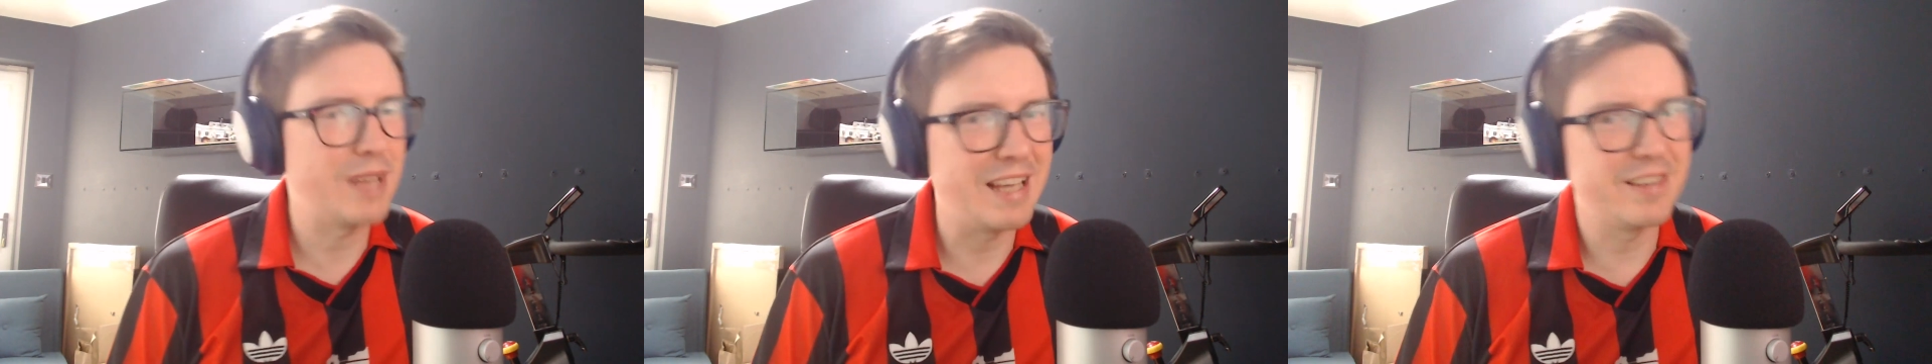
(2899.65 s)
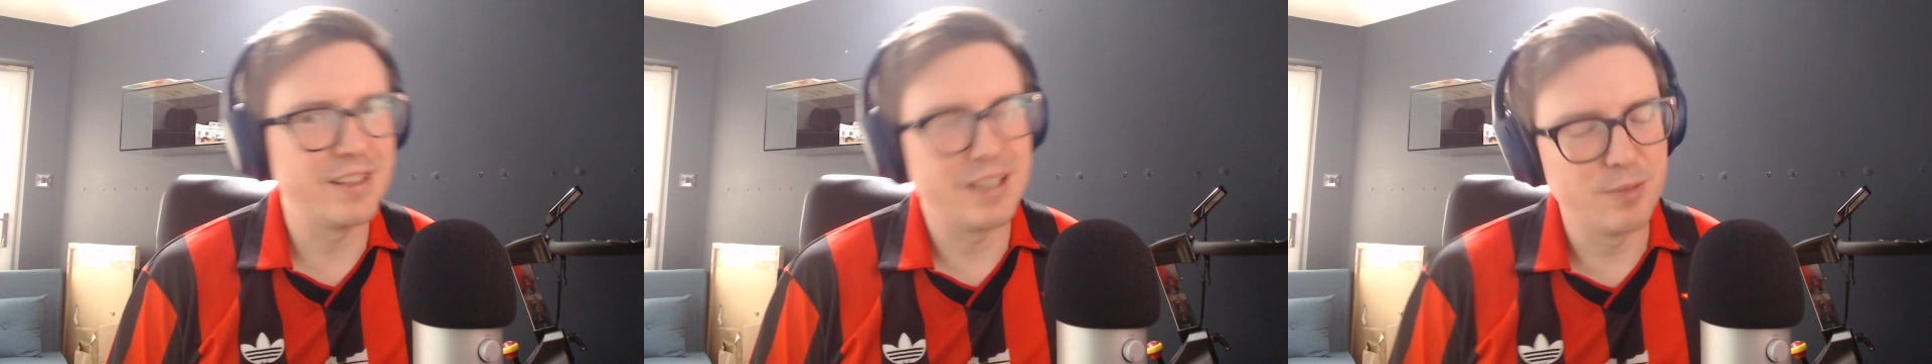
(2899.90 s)

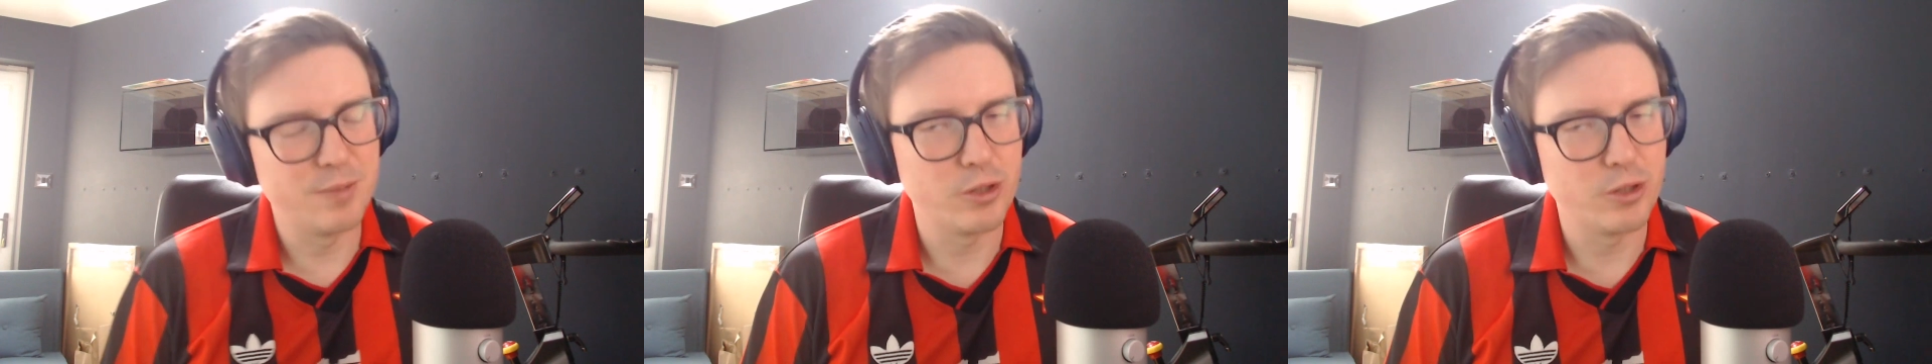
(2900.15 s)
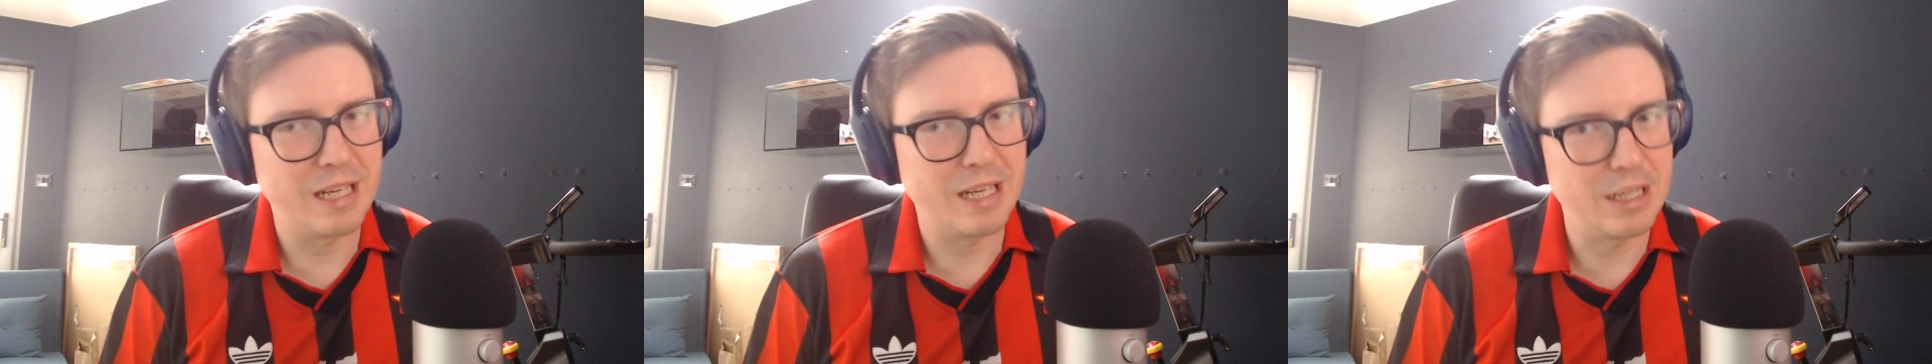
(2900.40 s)

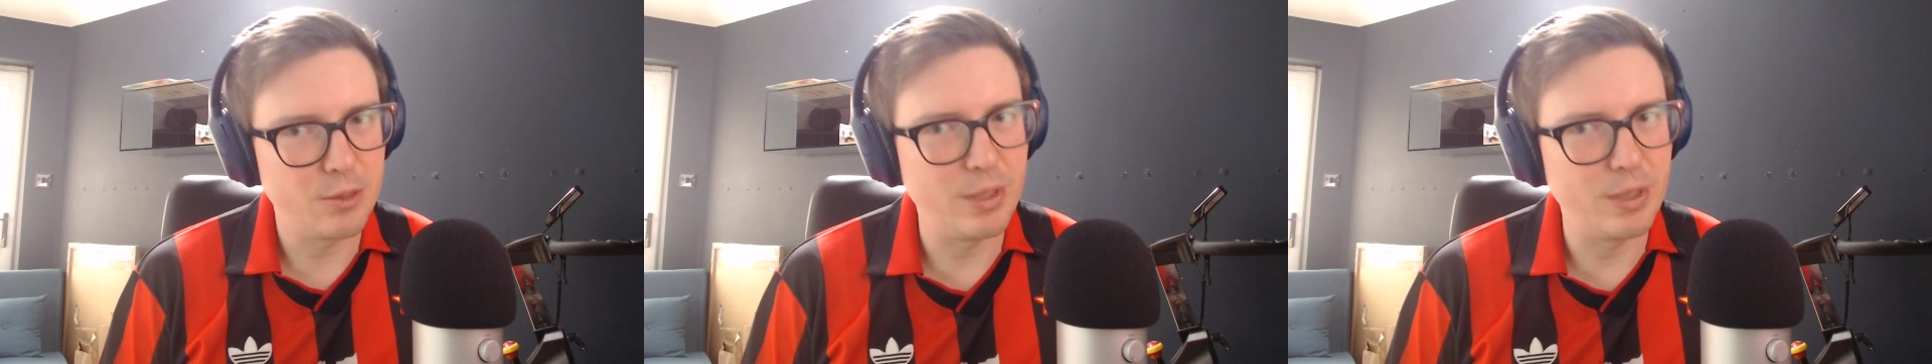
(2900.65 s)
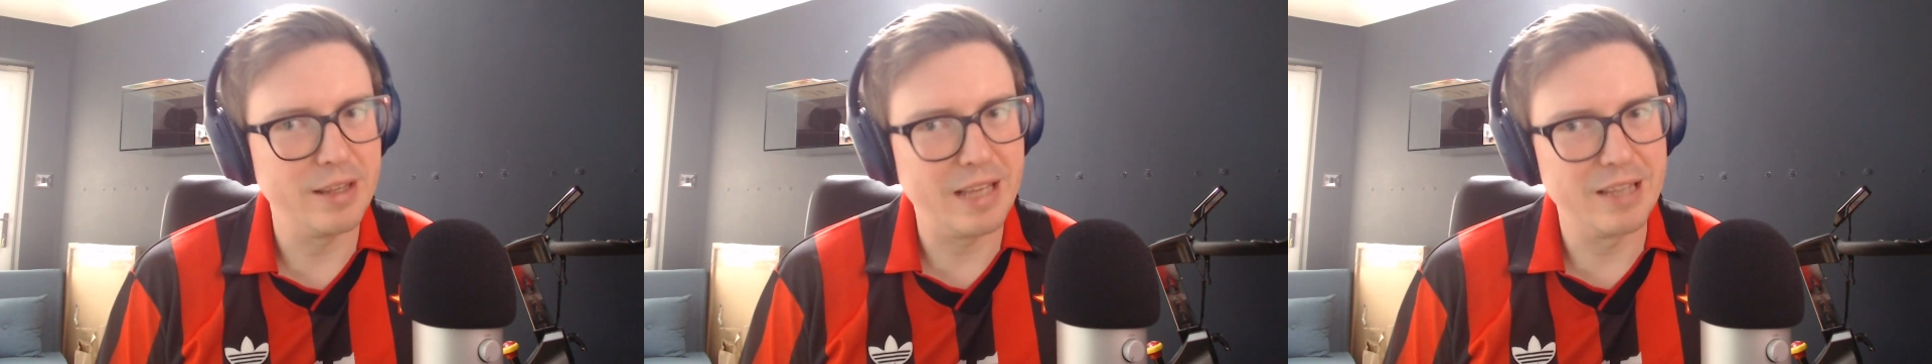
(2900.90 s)
organic
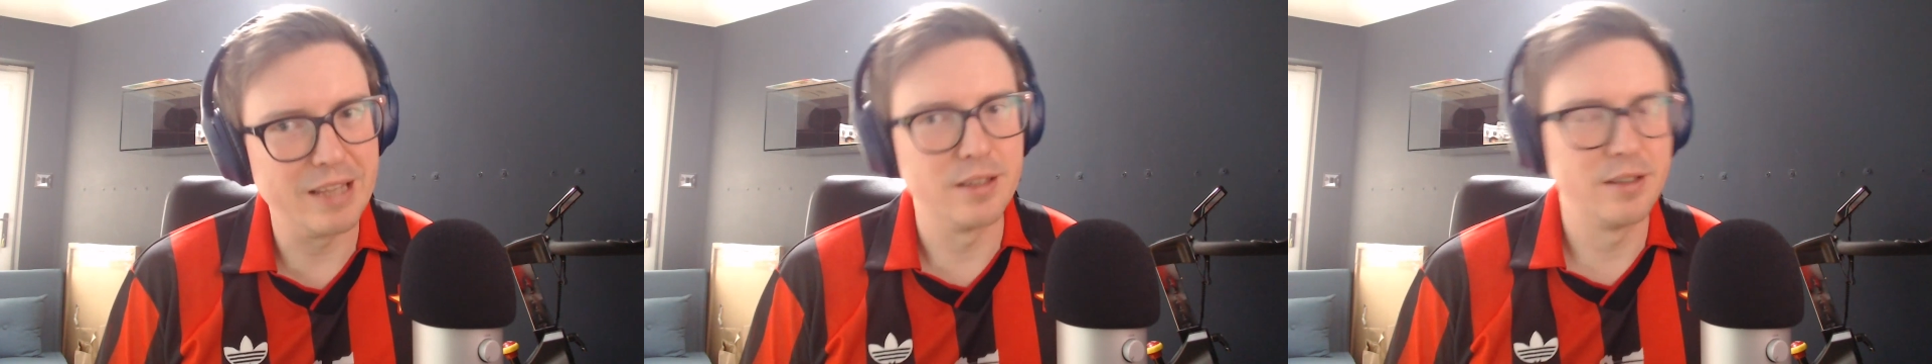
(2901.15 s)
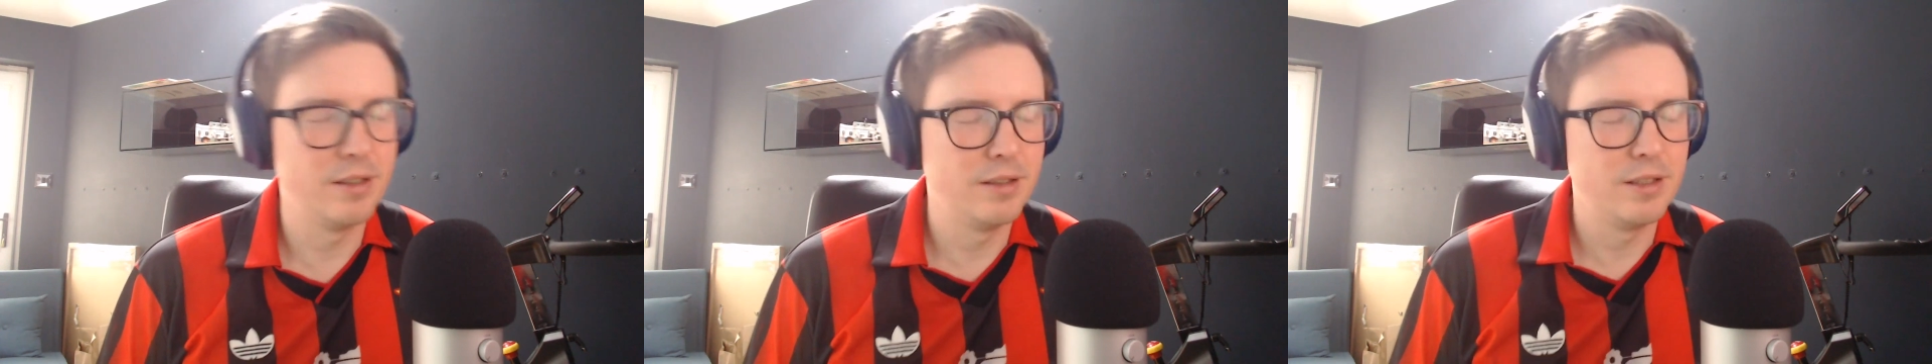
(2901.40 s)
way than